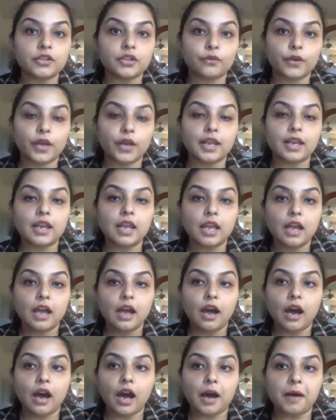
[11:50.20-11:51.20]
right?
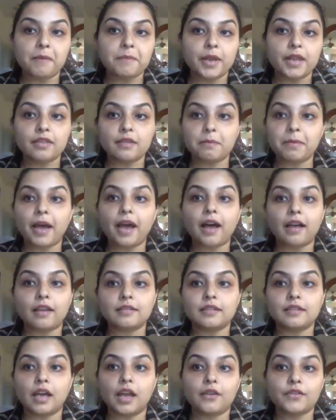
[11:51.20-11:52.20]
In the
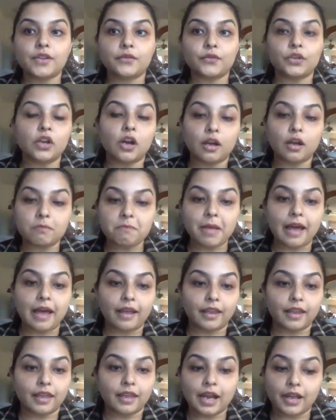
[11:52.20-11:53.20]
past, I have even gone
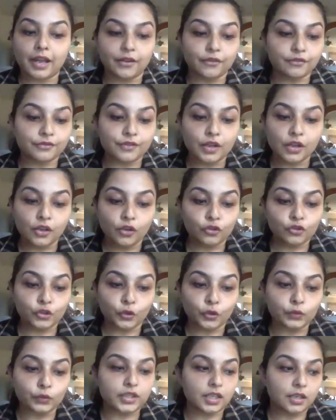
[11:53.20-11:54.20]
back and I have
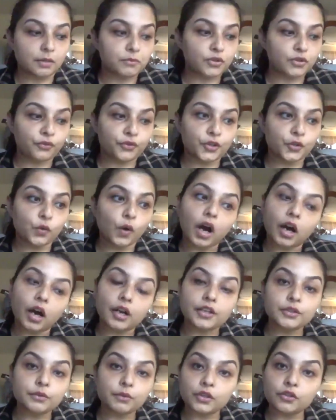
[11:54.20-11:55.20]
told teams, if you
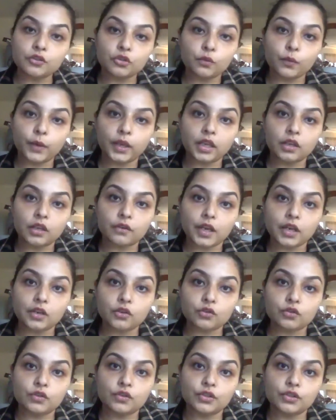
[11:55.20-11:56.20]
are doing 2-week
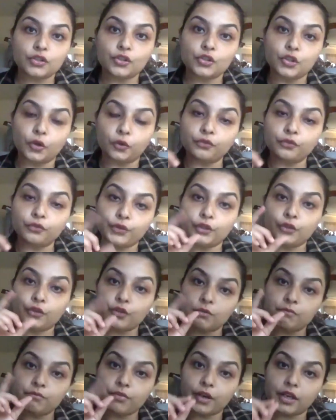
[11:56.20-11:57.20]
iterations and you don't feel you
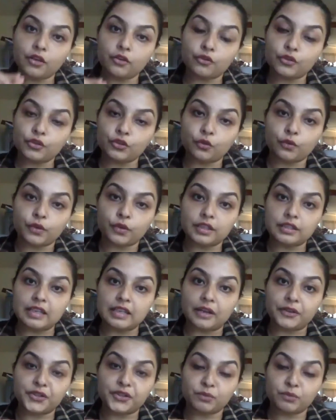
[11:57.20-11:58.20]
can break your stories
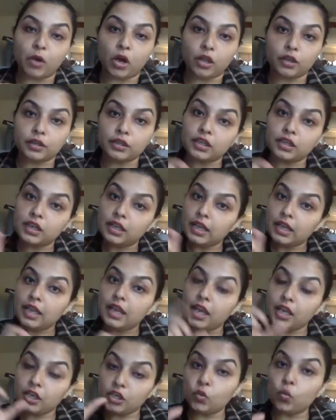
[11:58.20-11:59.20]
down smaller
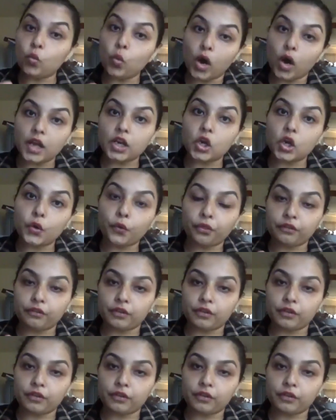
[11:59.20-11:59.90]
and you want to go 3